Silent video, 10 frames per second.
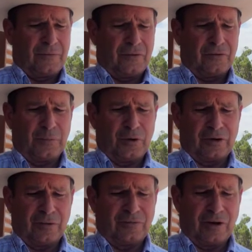This bullet
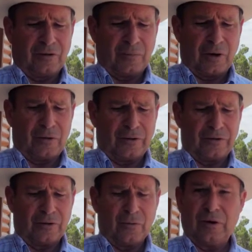comes out of the barrel at
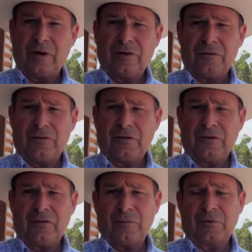3,150
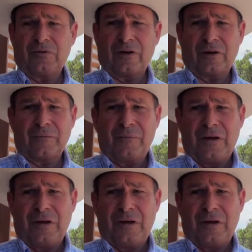feet per second.